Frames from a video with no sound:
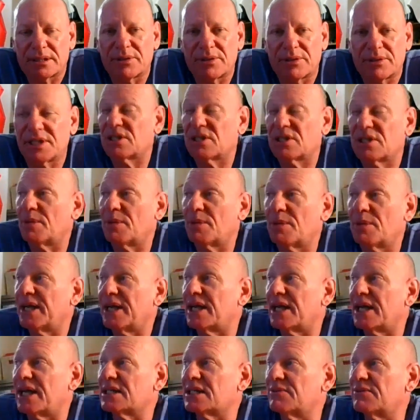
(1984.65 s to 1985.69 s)
Question I'd be
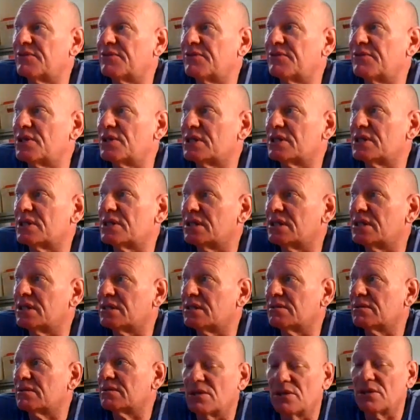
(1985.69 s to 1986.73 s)
asking first
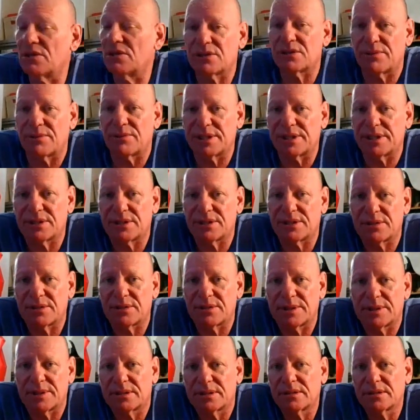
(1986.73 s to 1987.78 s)
is, who's it
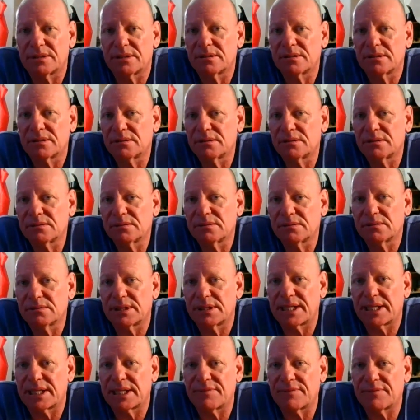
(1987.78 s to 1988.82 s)
registered with?
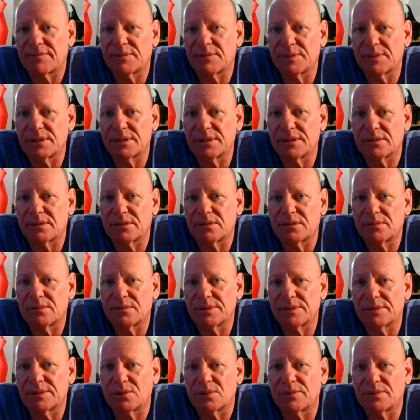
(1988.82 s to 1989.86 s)
The government
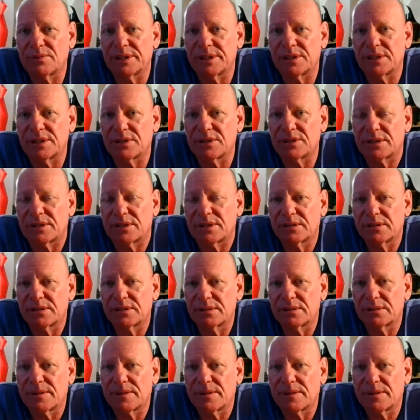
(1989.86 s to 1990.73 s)
or with Royal Registry?